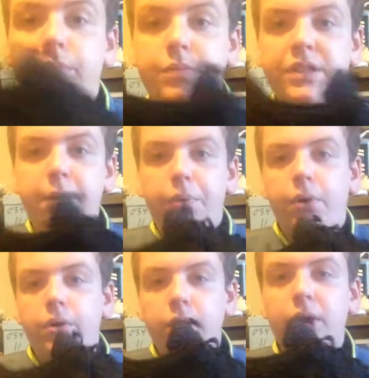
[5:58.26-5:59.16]

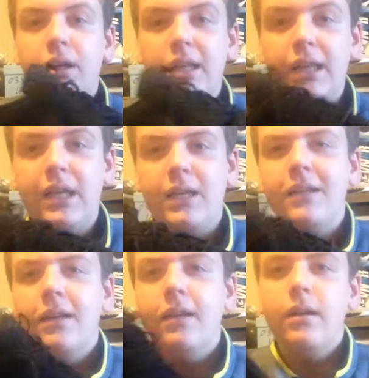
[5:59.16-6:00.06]
simple, clean,
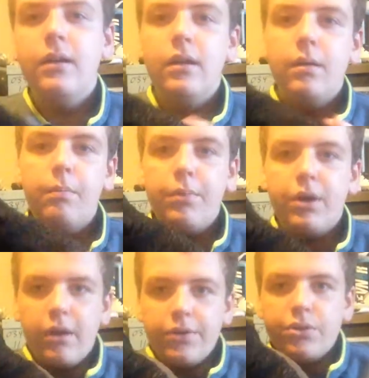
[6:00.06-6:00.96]
but
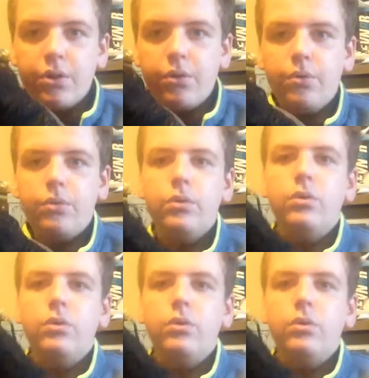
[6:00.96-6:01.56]
it also